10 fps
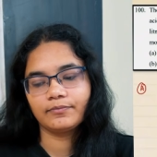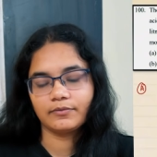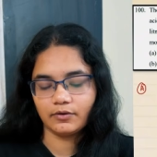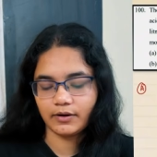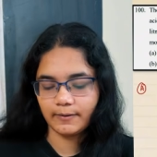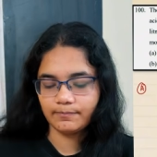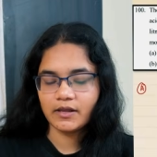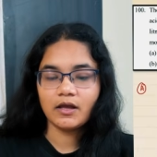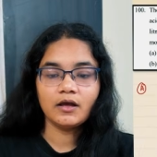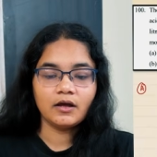Okay,
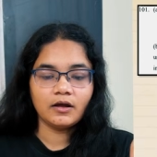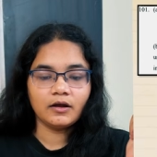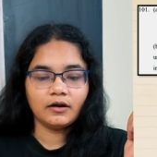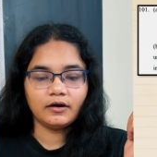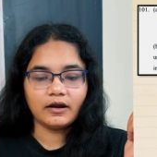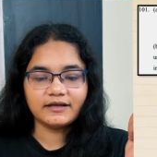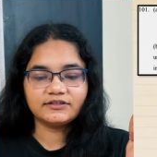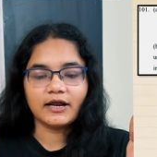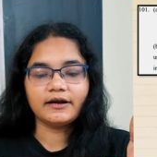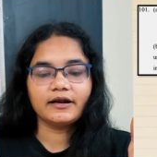next
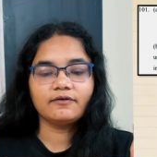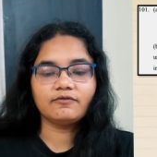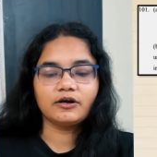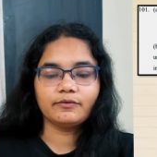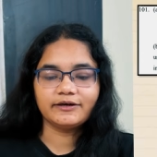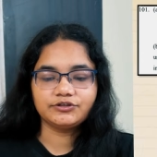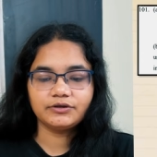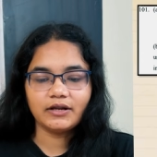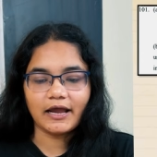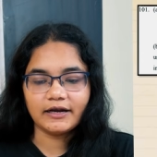101
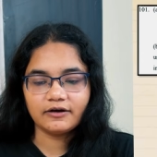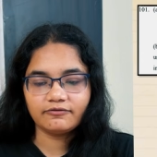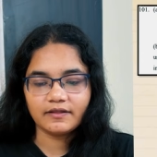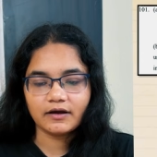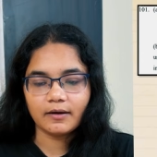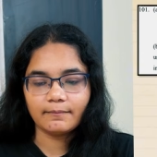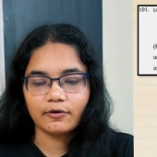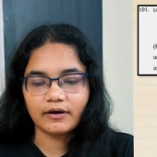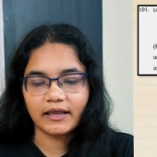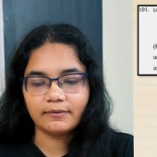question. Identify the
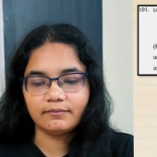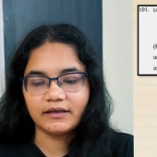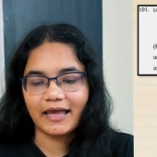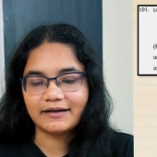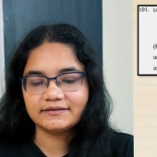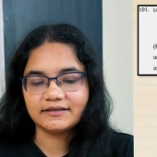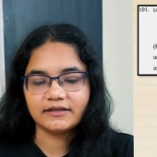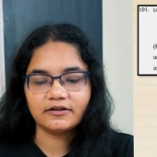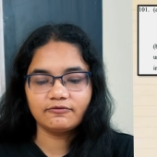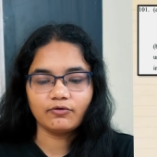compound A, B and C
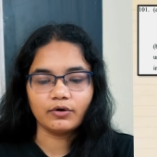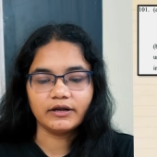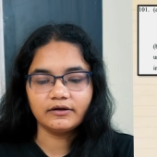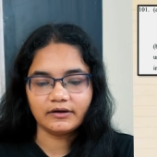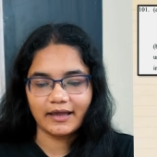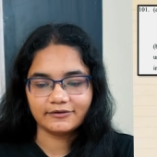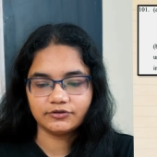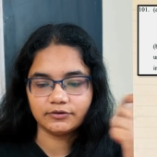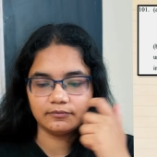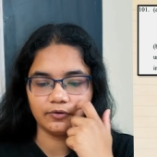in the following
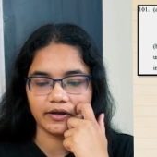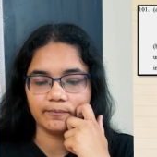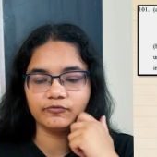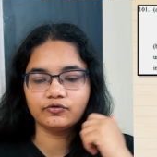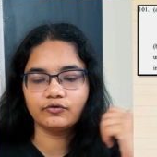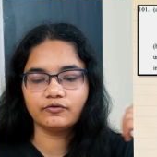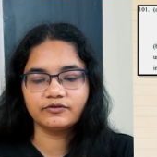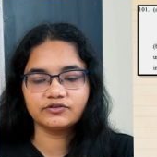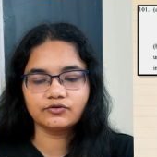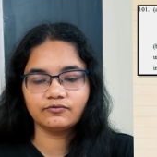reaction. Okay, so
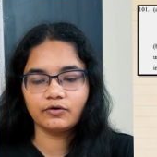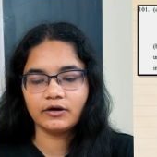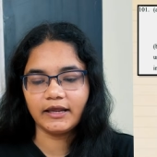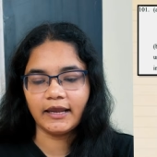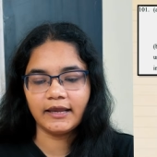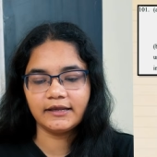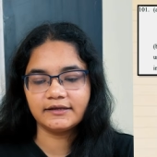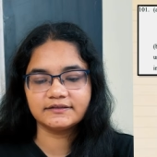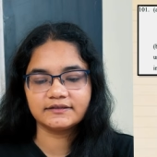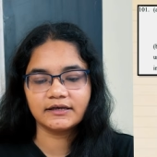first of all, A
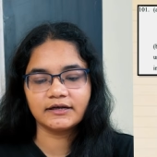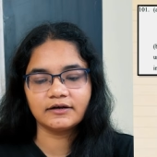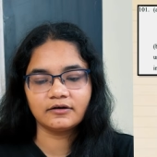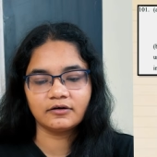is here,